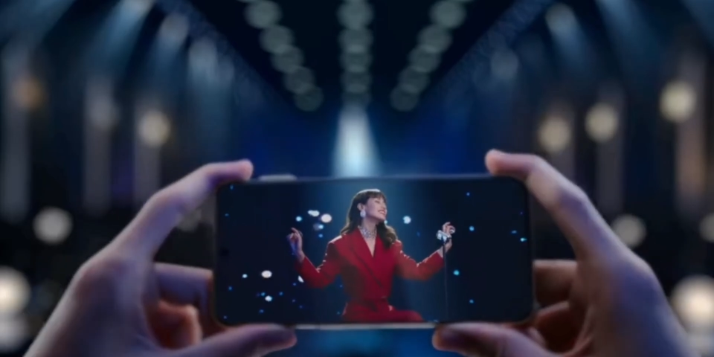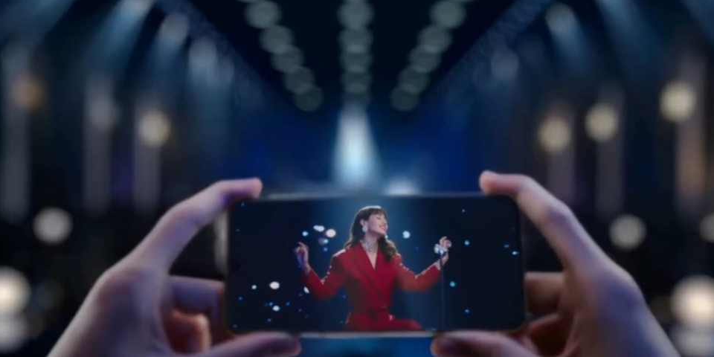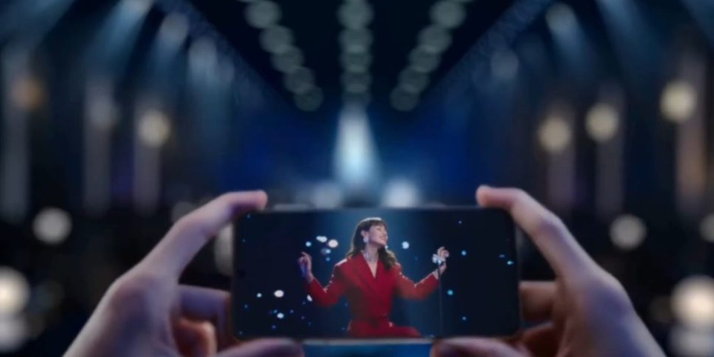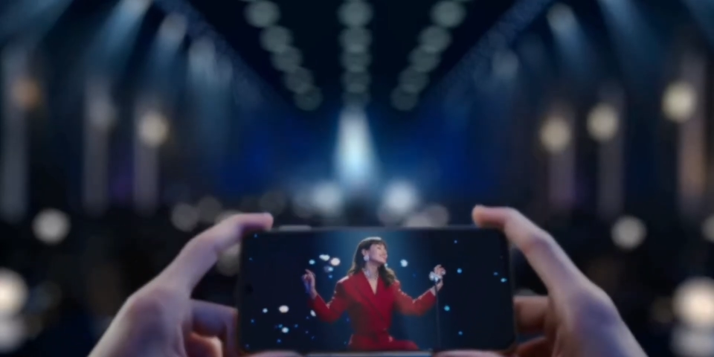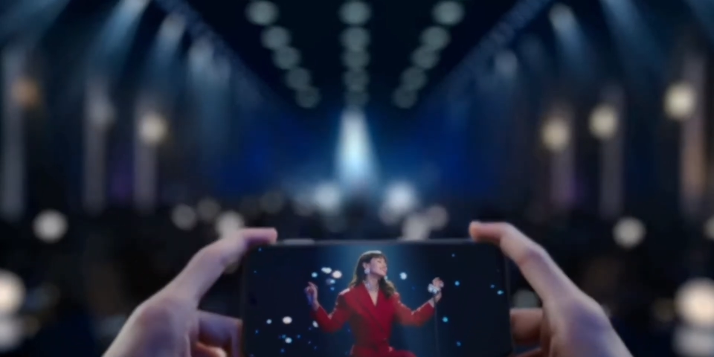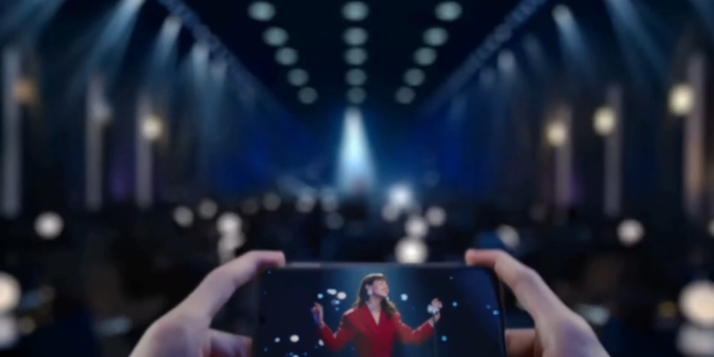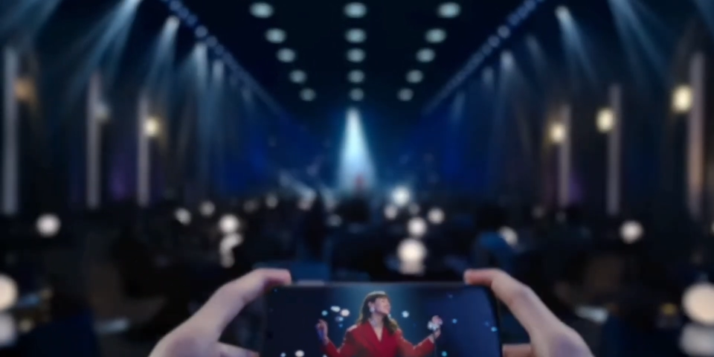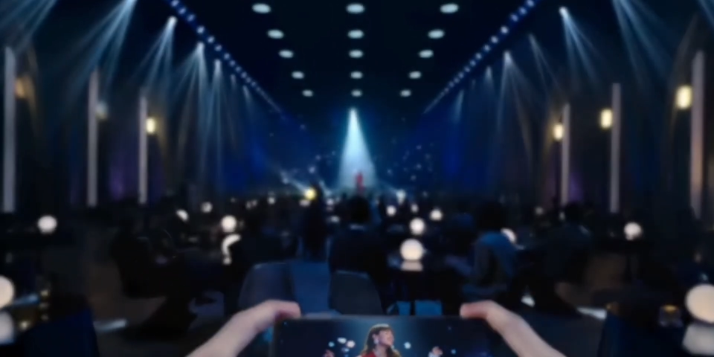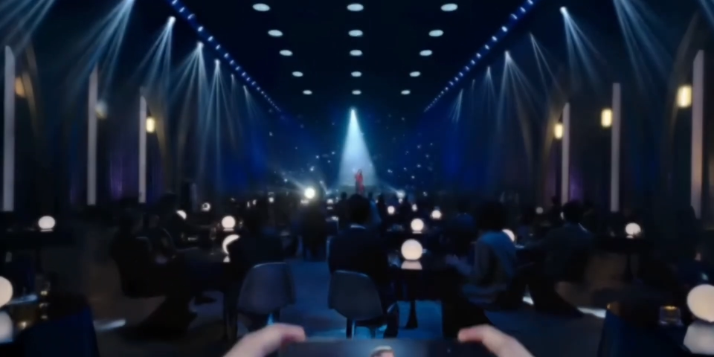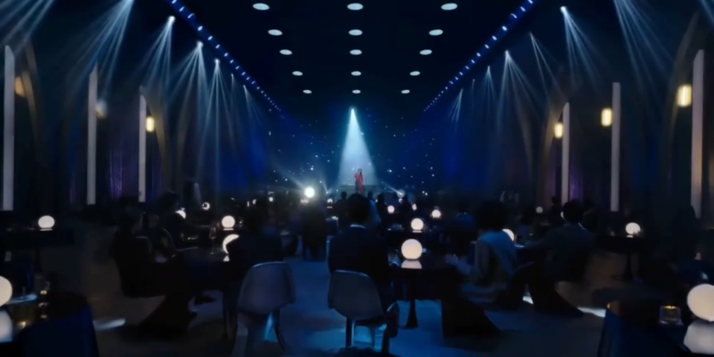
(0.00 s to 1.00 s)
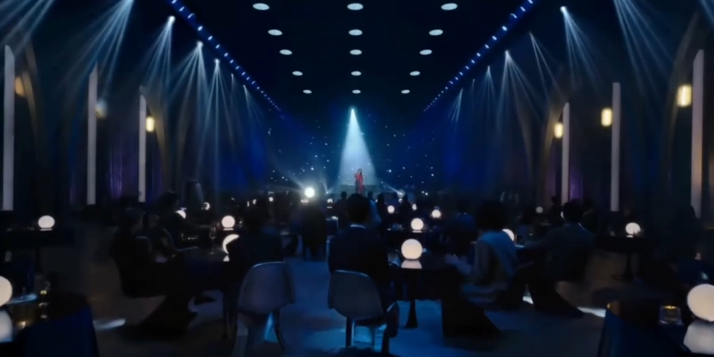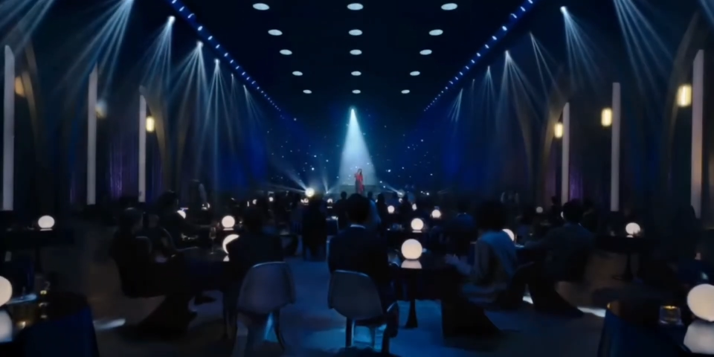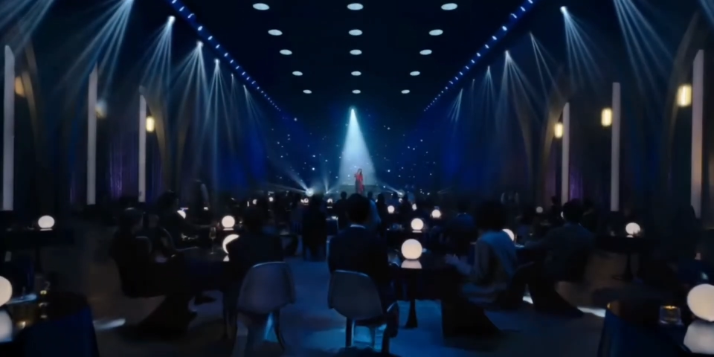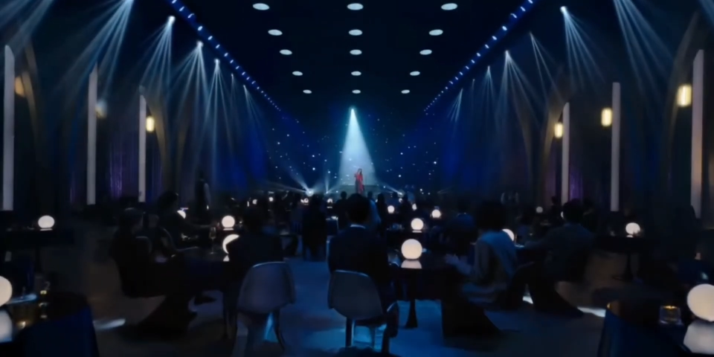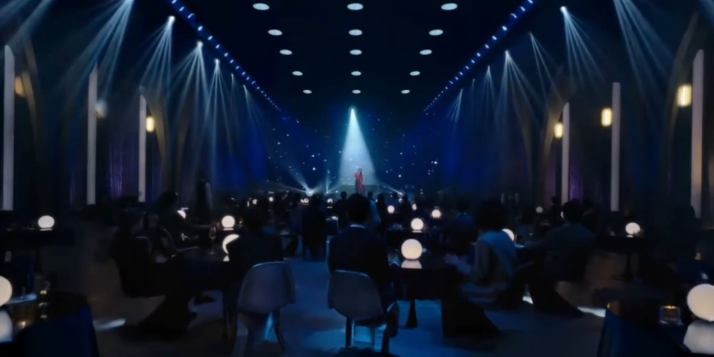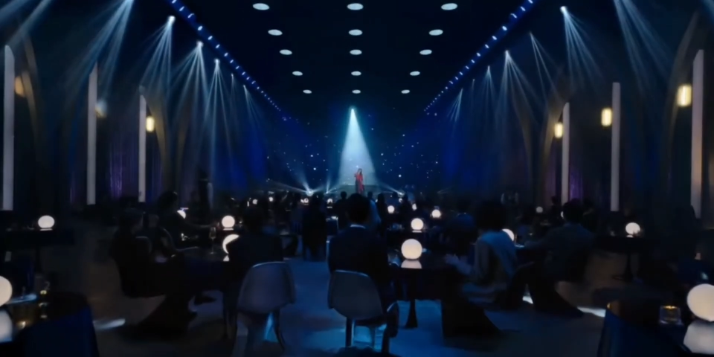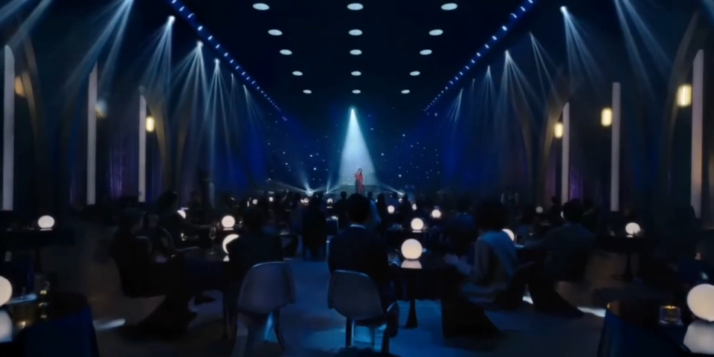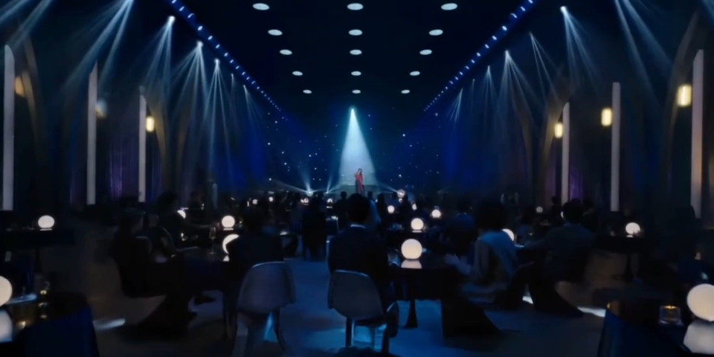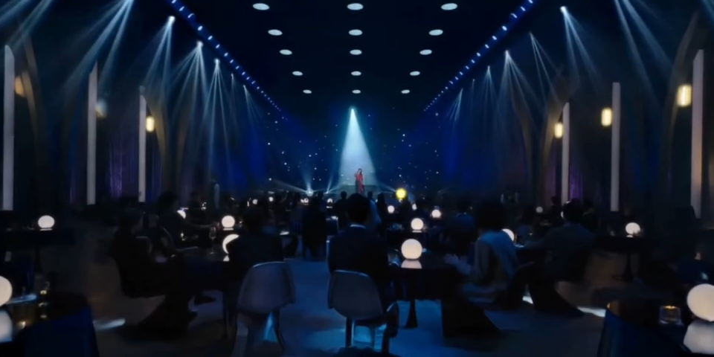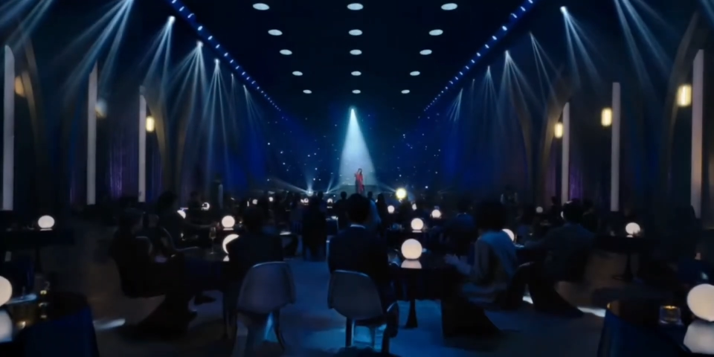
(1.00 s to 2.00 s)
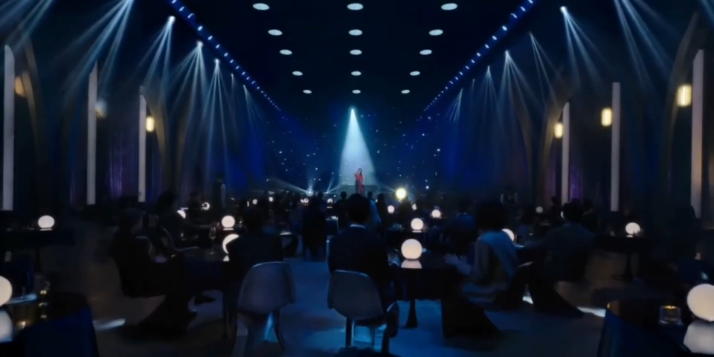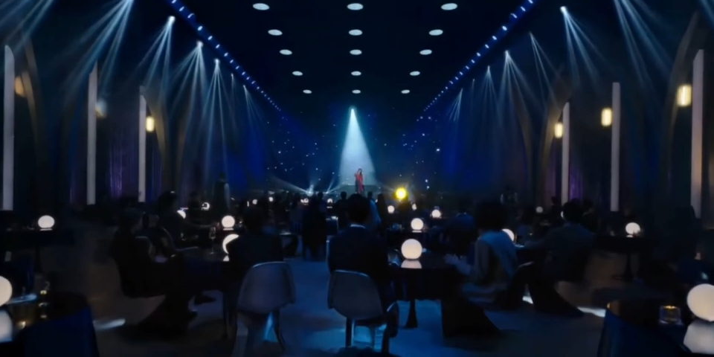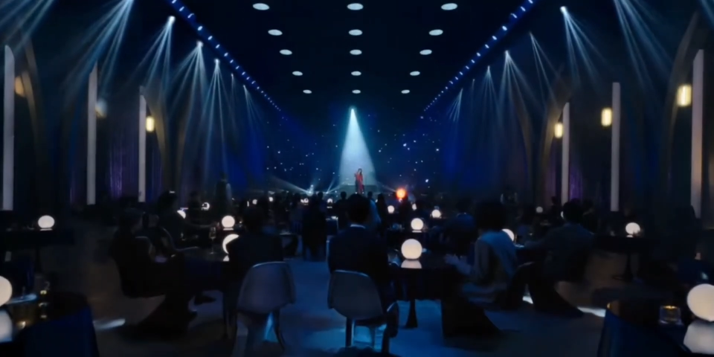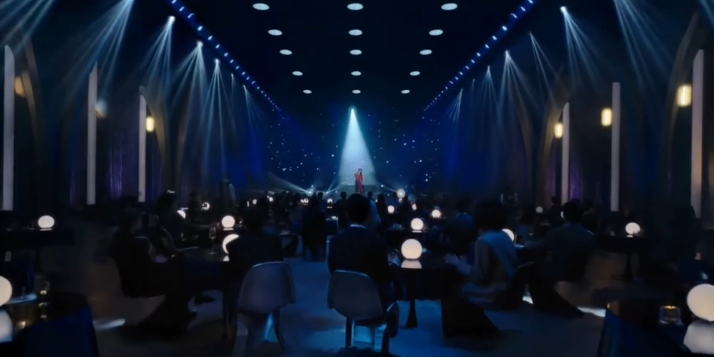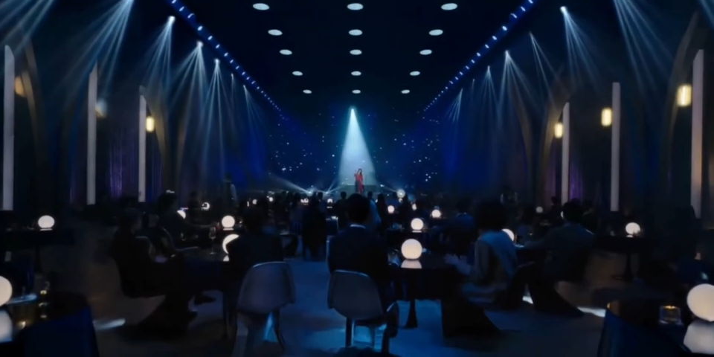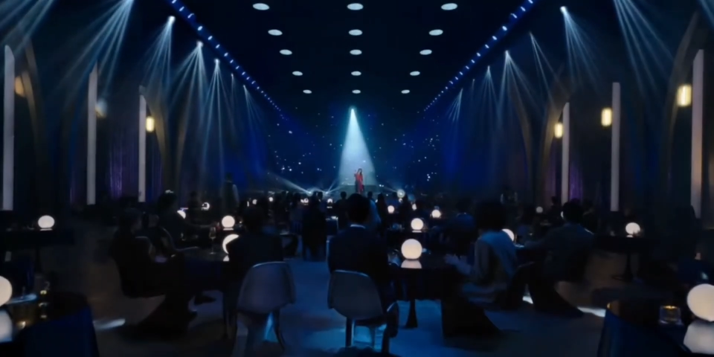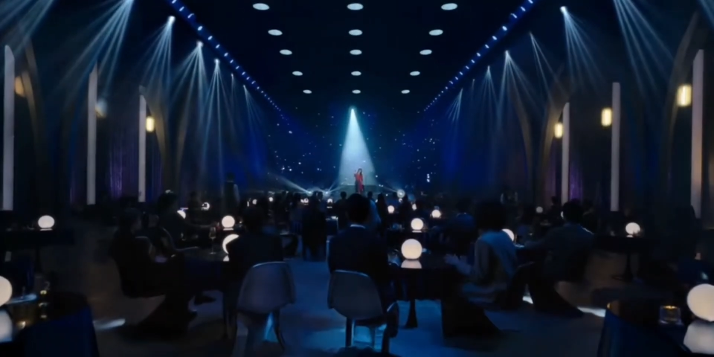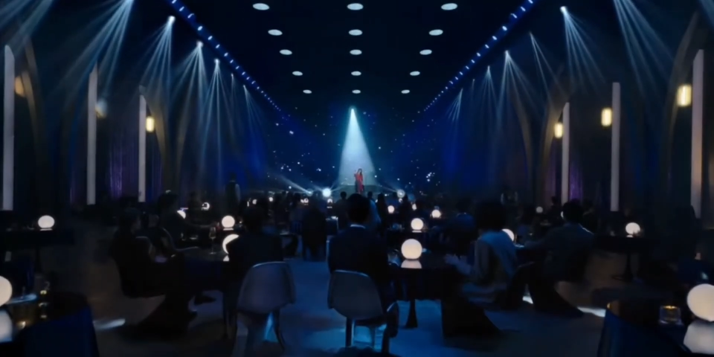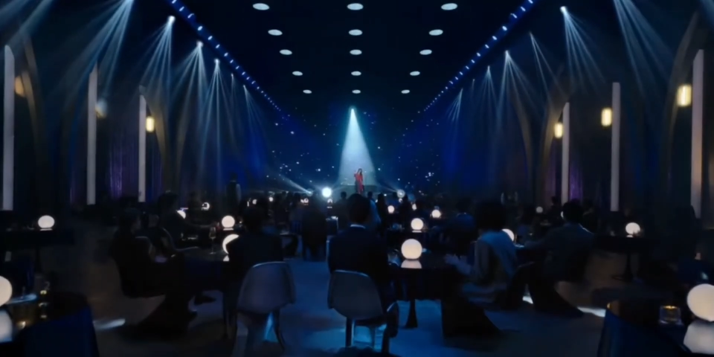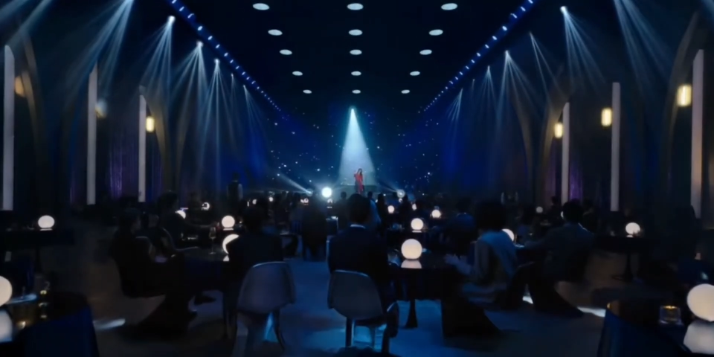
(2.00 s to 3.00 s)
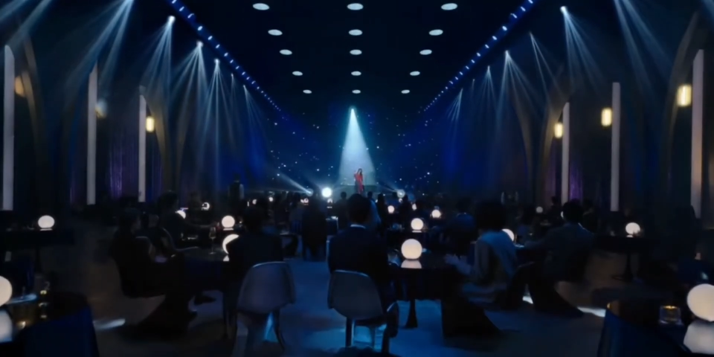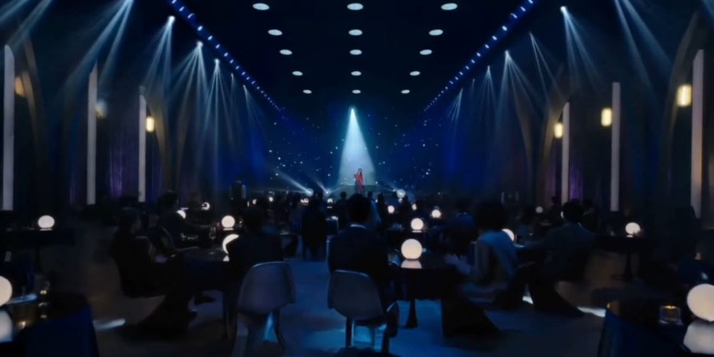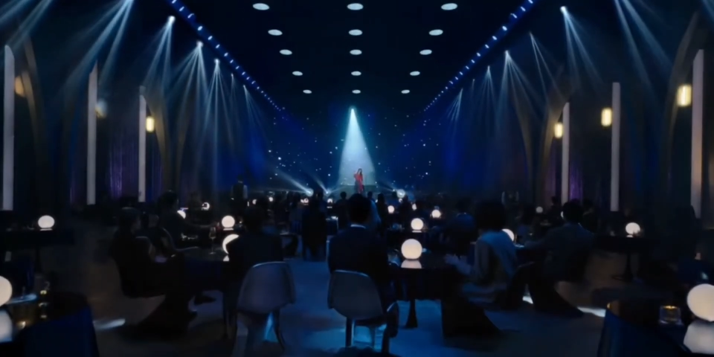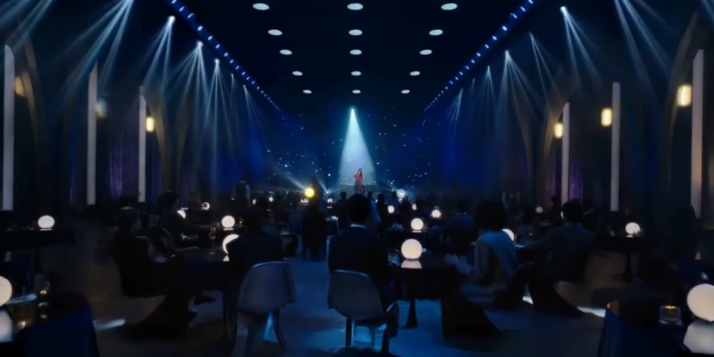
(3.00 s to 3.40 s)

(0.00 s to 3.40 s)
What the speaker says: (no speaker visible)